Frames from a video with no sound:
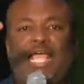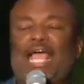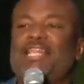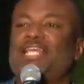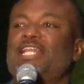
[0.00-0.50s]

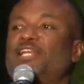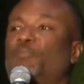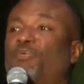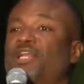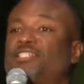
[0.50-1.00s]
And then in the
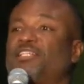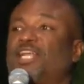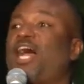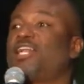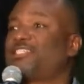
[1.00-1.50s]
present,
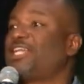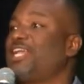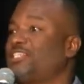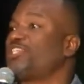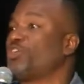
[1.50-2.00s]
God says,